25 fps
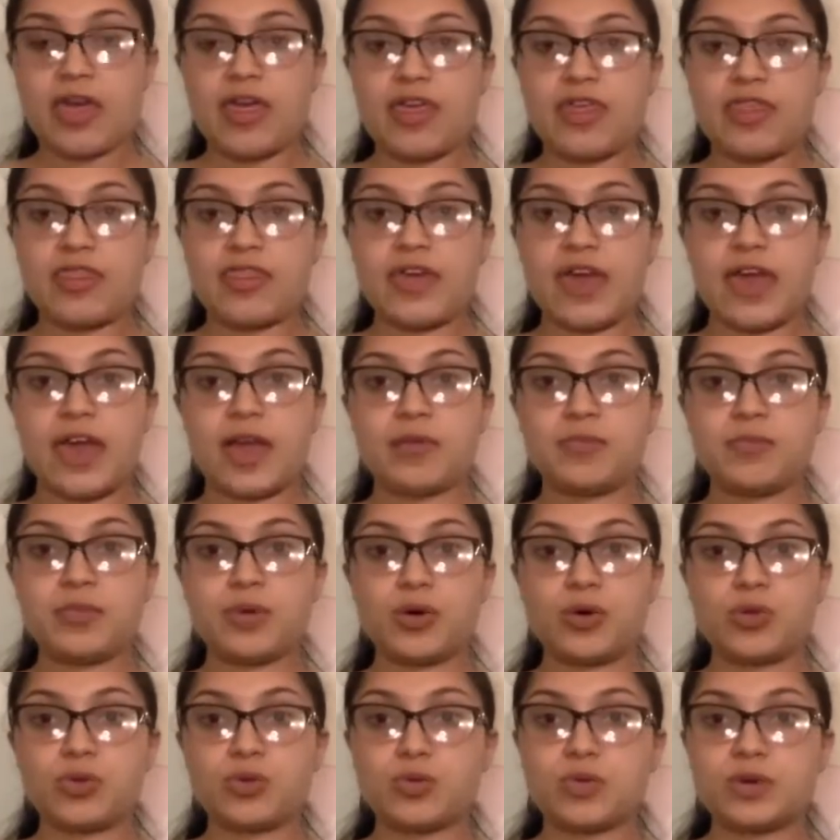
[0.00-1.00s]
They had
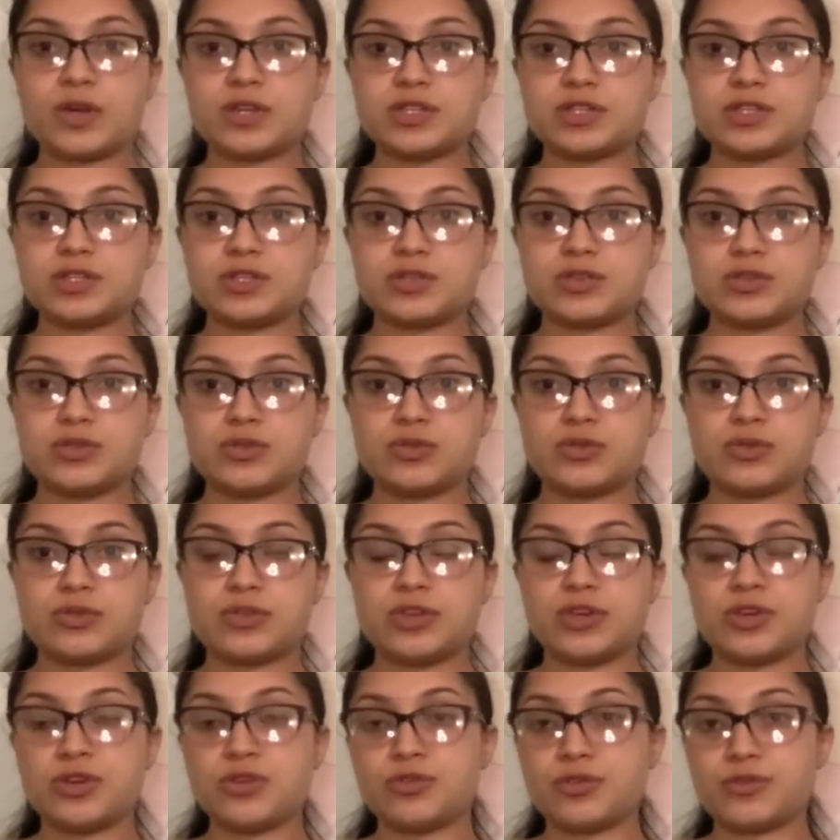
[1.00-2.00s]
both went to the
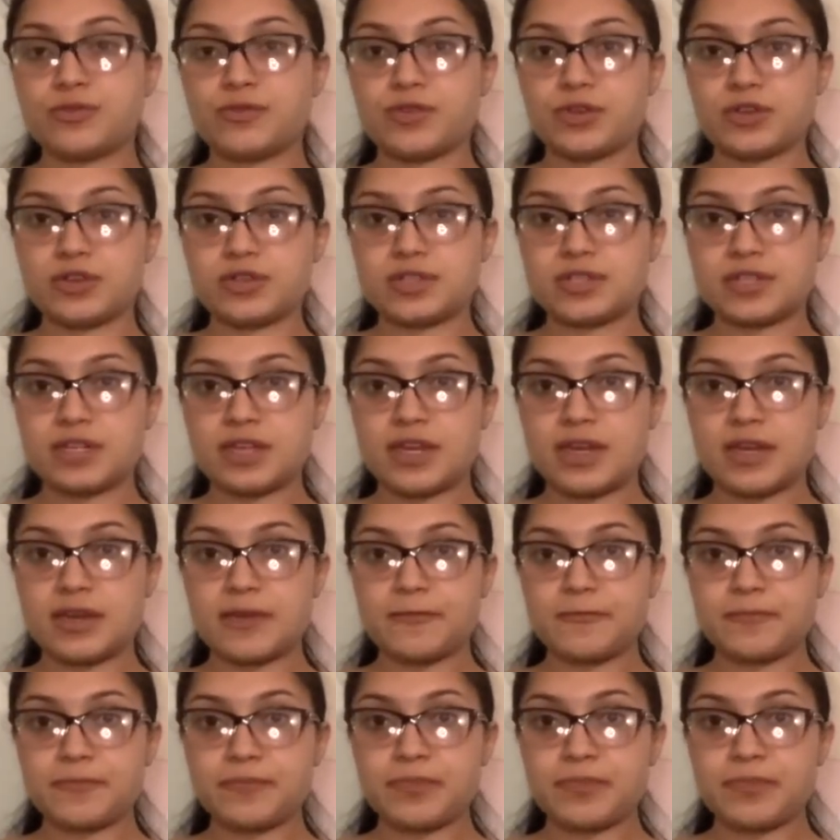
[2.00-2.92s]
university